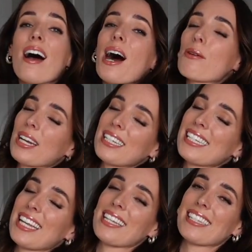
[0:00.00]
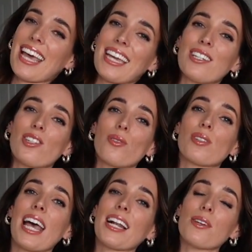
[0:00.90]
I would like to take a second to
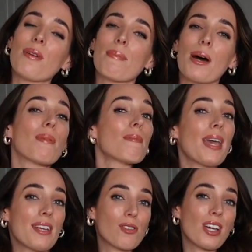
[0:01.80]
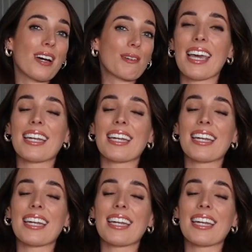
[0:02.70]
tell you about my Patreon.